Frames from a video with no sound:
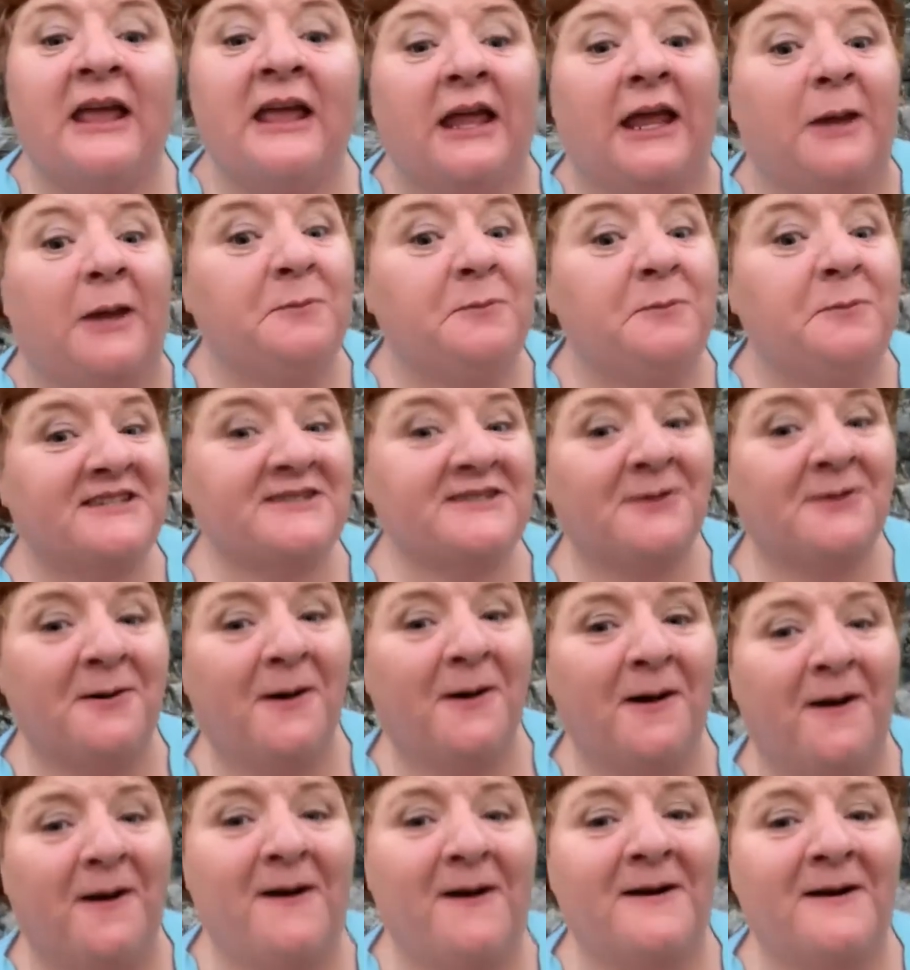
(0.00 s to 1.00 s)
it was
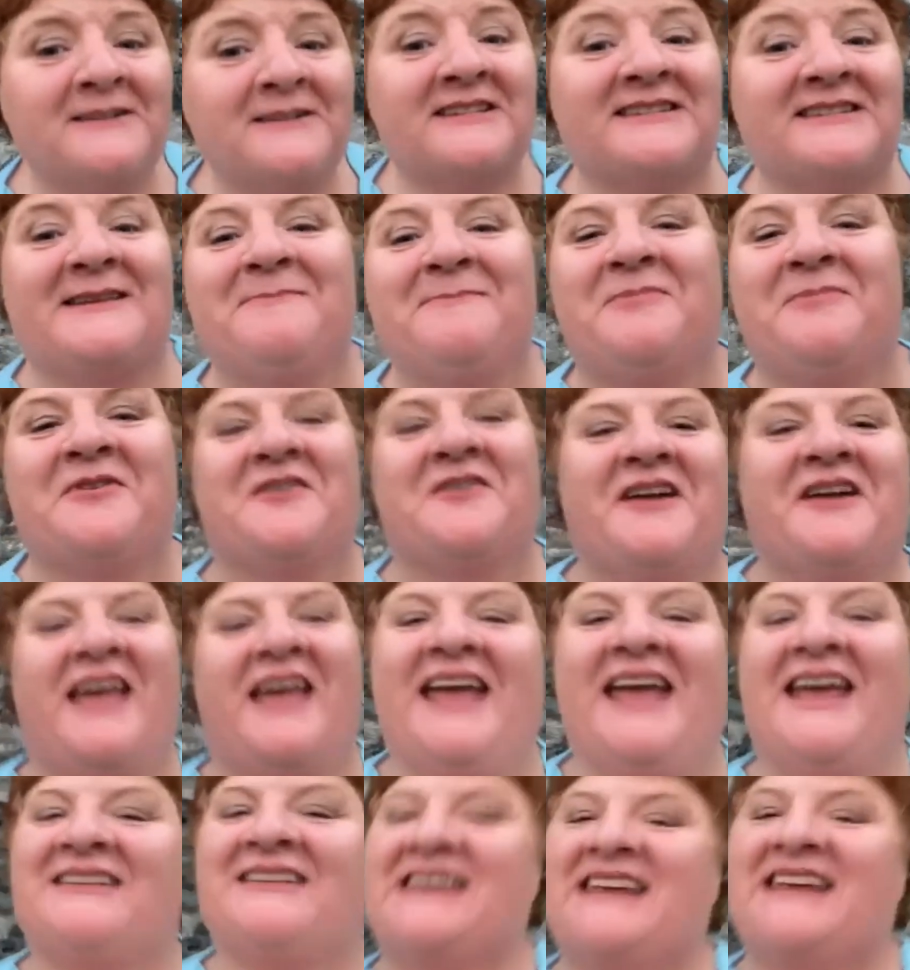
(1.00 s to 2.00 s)
towards
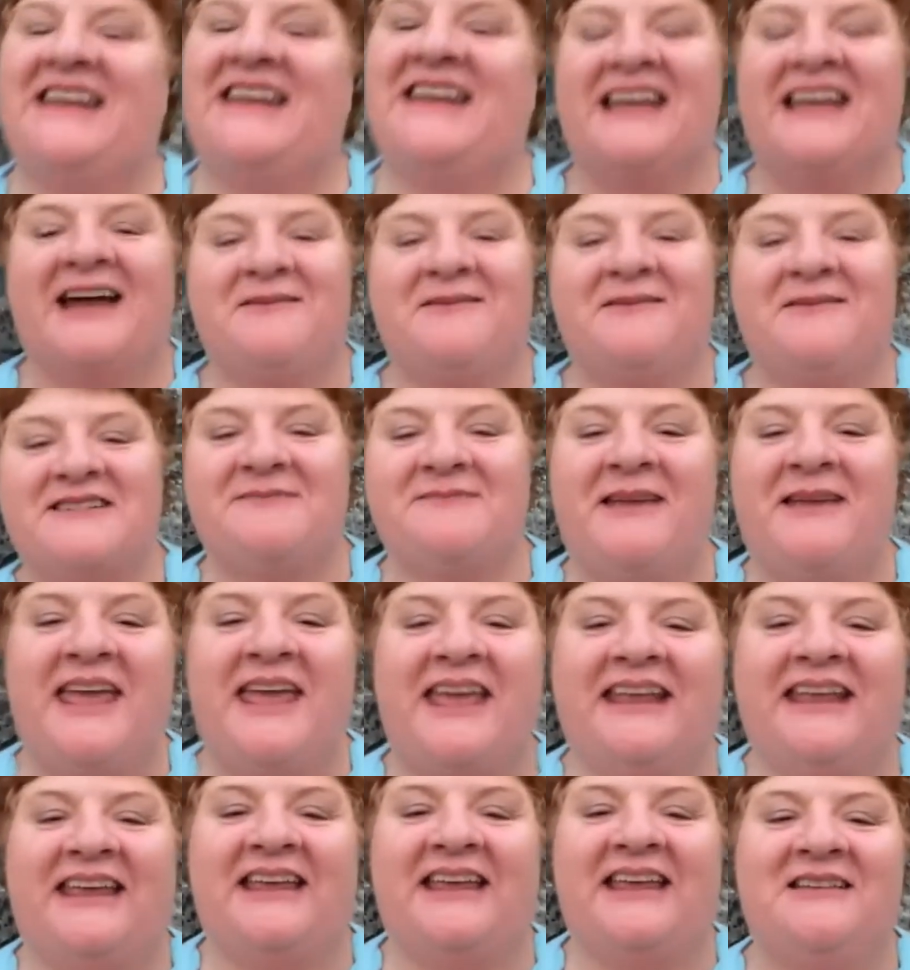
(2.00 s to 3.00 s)
Tipperary I was
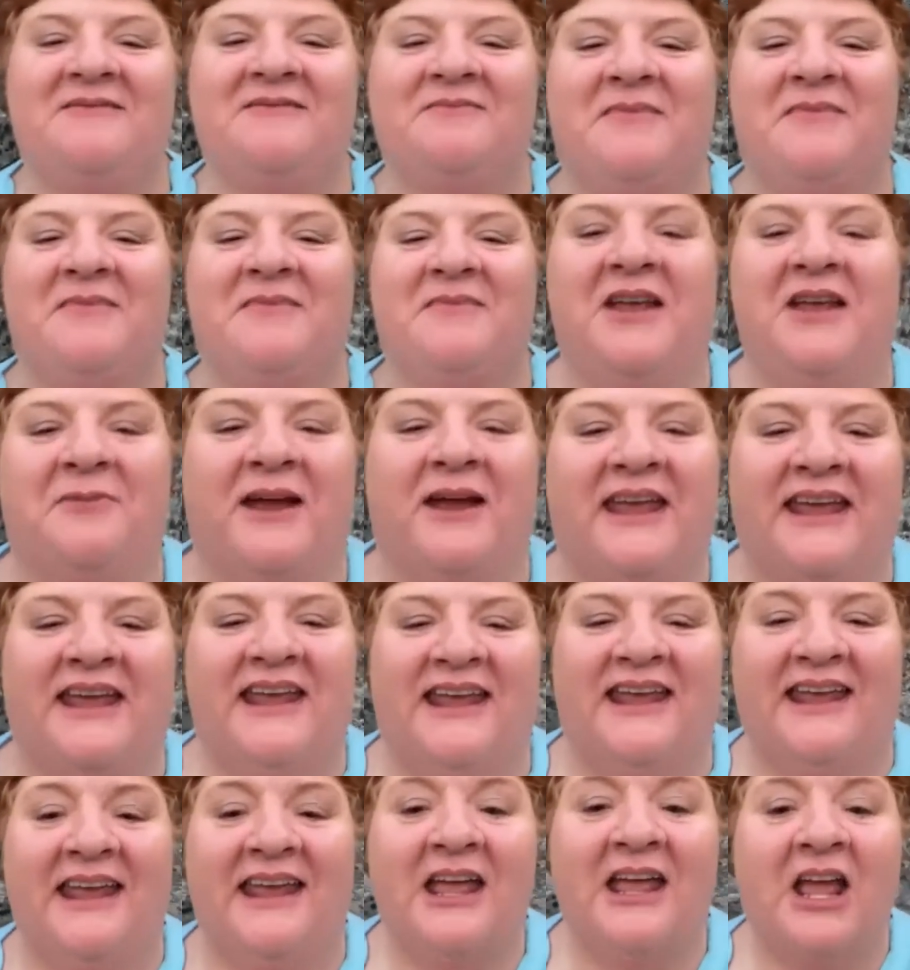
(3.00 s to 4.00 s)
making me
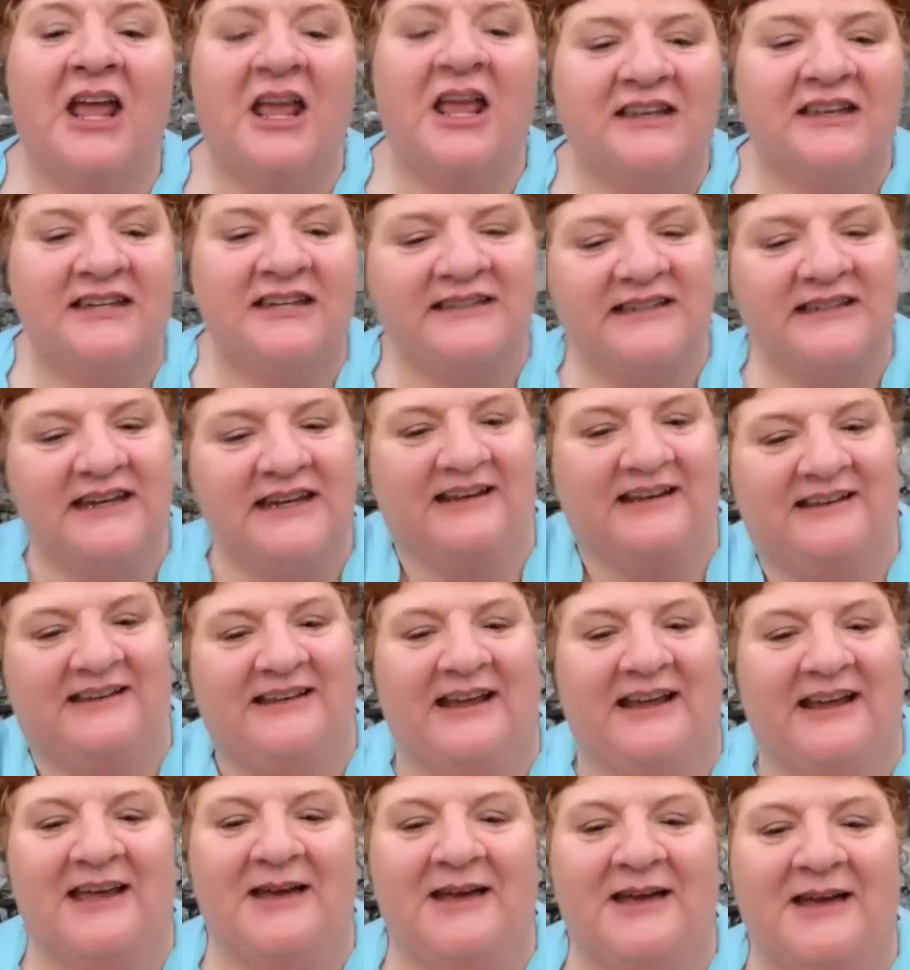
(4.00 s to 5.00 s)
way to dig
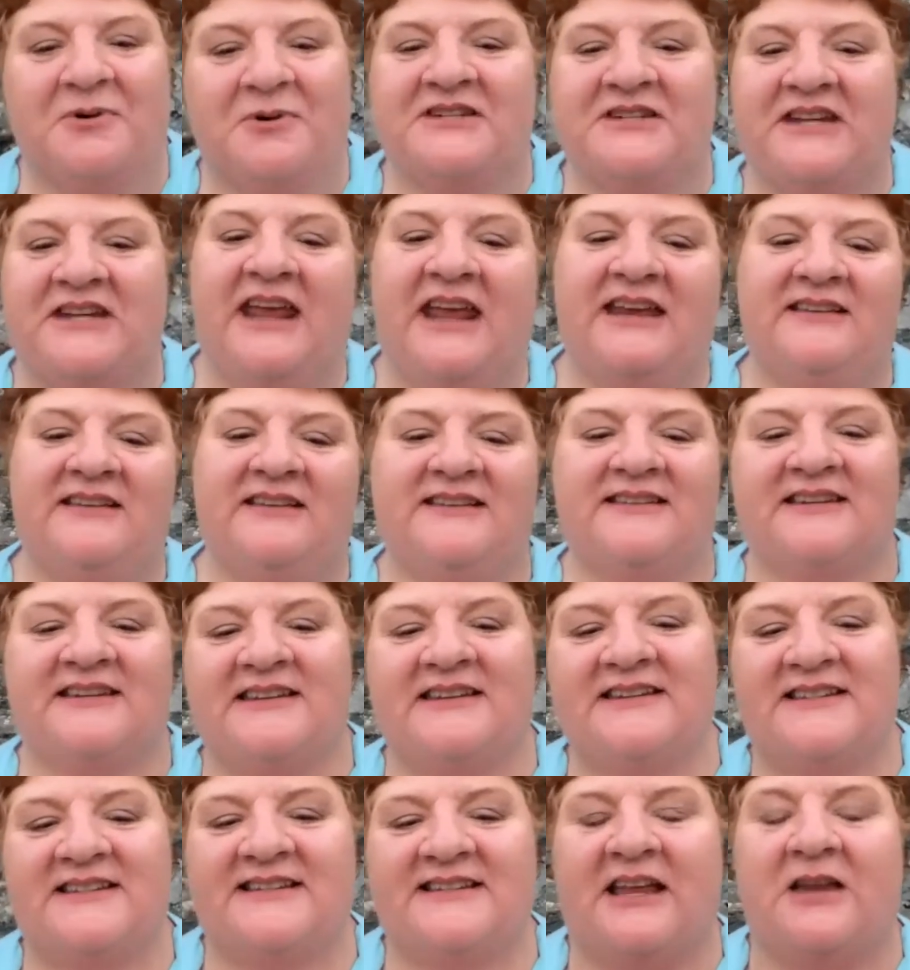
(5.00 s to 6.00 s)
the
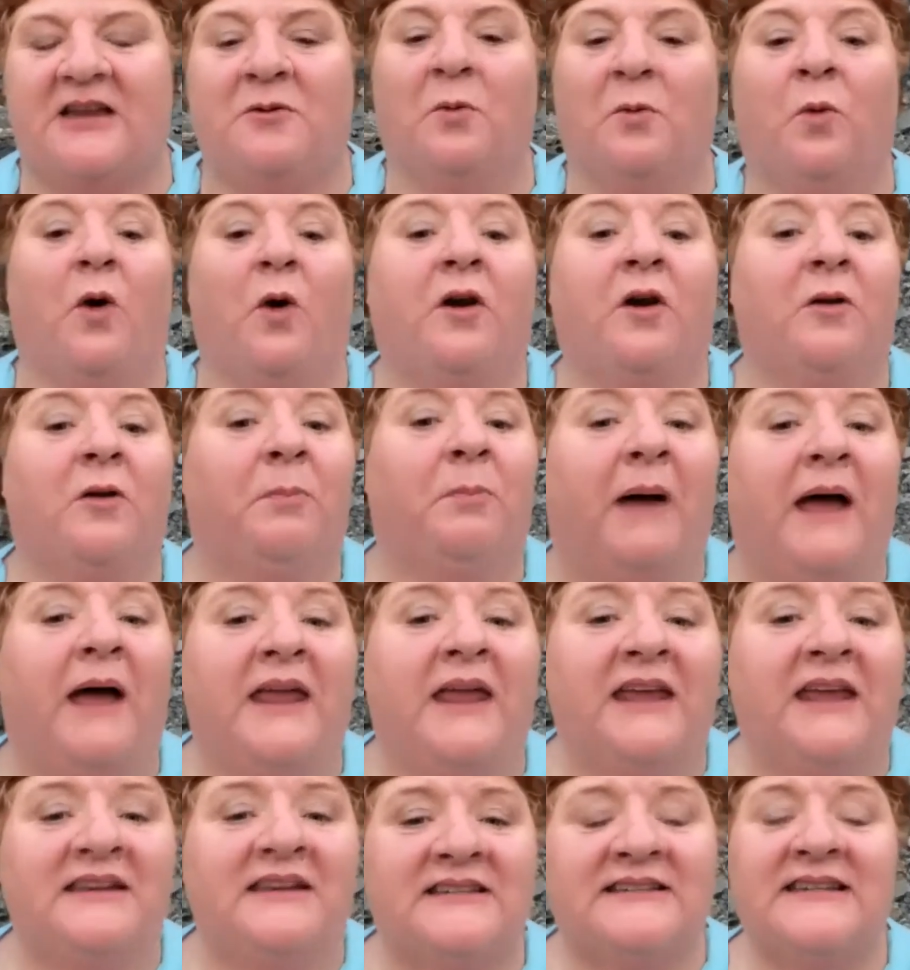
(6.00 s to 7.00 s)
potatoes and work
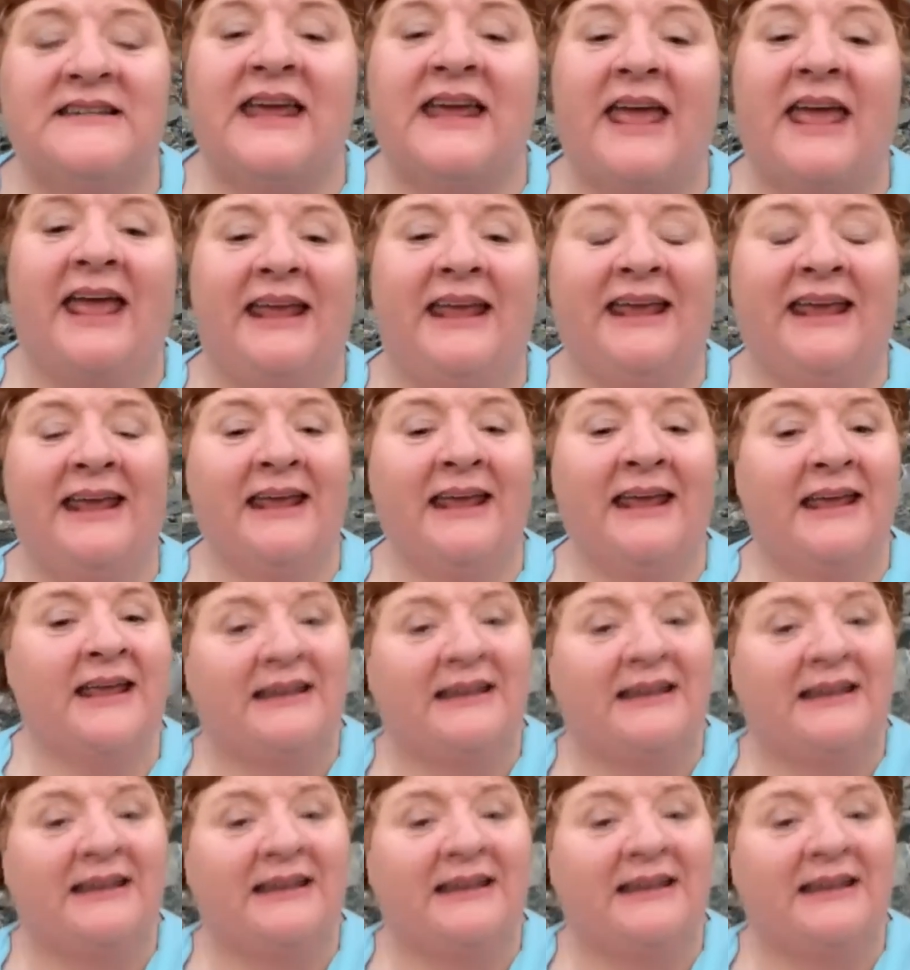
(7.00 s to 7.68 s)
by the day,